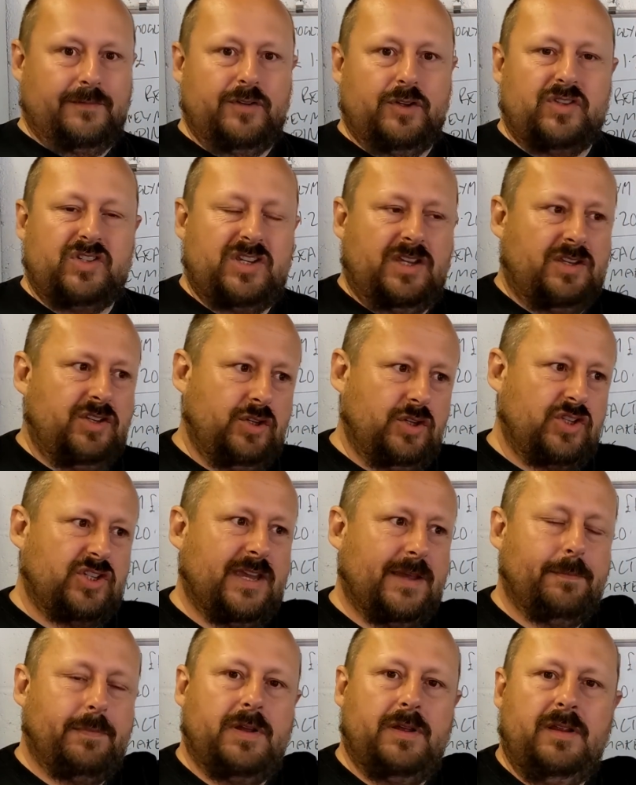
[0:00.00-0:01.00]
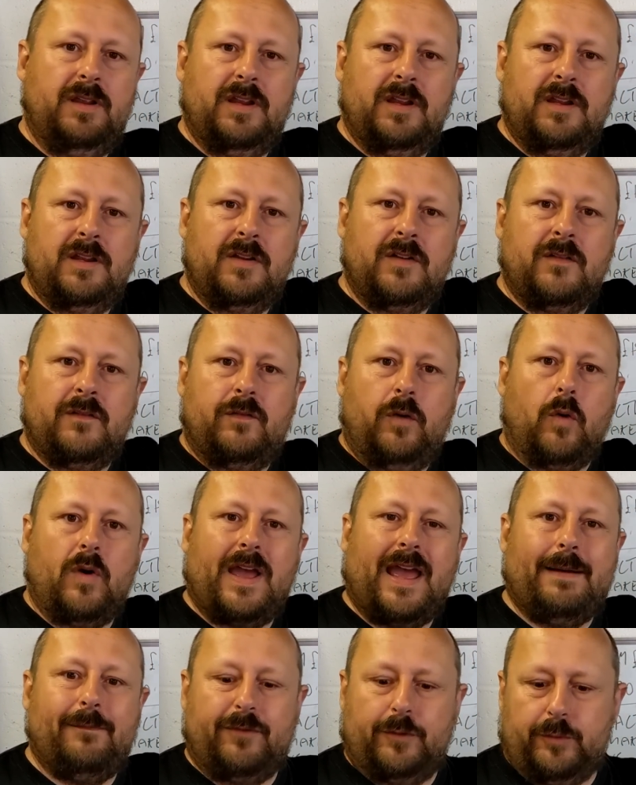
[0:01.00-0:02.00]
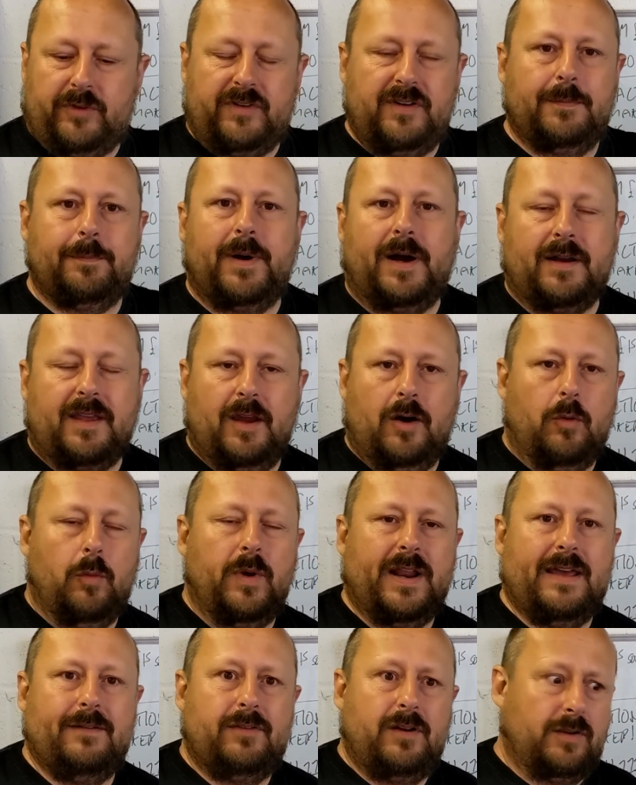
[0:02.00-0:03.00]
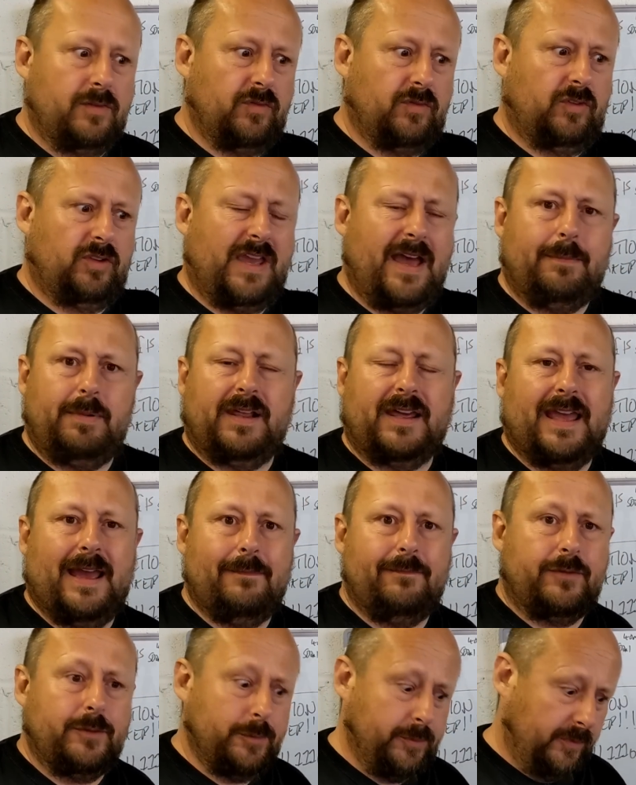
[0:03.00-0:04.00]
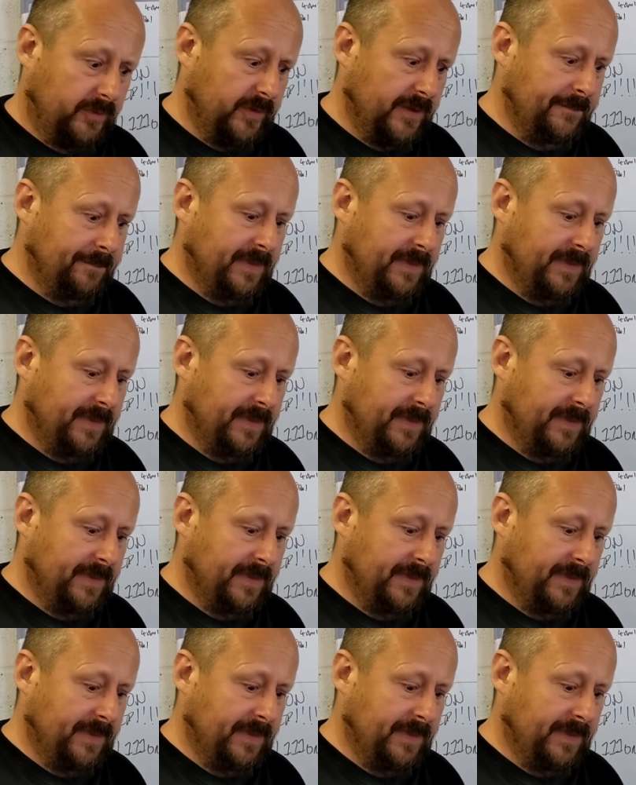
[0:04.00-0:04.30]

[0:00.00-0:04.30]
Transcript: You chip 4 capfuls in your bucket or whatever, a couple of capfuls,